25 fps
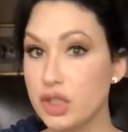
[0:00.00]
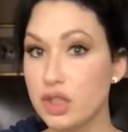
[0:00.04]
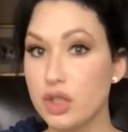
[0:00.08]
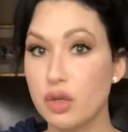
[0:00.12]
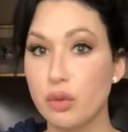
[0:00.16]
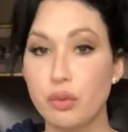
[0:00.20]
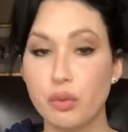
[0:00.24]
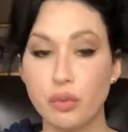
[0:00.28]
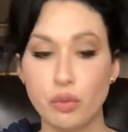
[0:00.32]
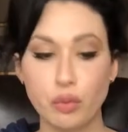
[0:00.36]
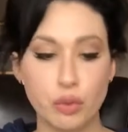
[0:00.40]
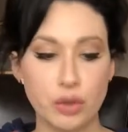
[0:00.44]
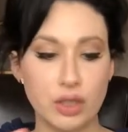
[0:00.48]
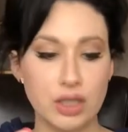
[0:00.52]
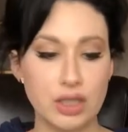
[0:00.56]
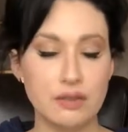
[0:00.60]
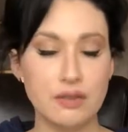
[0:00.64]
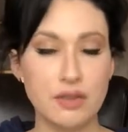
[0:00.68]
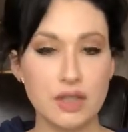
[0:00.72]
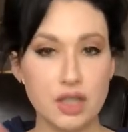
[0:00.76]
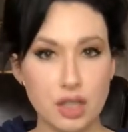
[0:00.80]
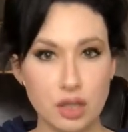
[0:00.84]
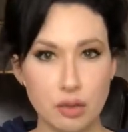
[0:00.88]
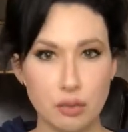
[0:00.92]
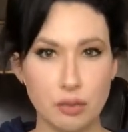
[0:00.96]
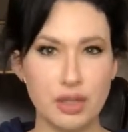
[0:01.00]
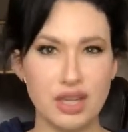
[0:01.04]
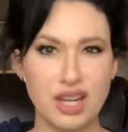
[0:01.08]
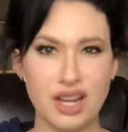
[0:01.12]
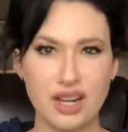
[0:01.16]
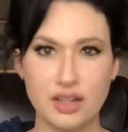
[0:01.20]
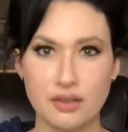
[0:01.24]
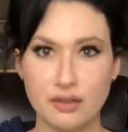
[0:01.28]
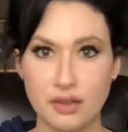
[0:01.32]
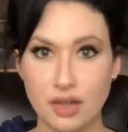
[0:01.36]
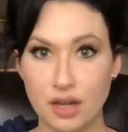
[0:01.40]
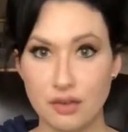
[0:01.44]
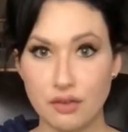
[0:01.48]
So even though we
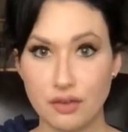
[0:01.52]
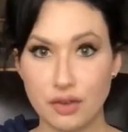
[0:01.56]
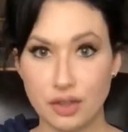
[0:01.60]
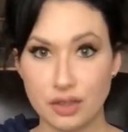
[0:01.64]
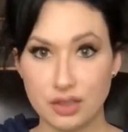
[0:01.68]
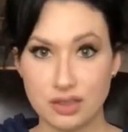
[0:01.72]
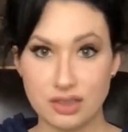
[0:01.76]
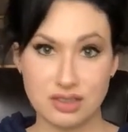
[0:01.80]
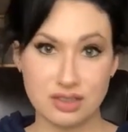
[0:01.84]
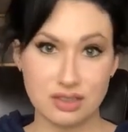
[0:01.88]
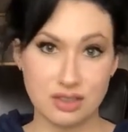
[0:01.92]
kind of covered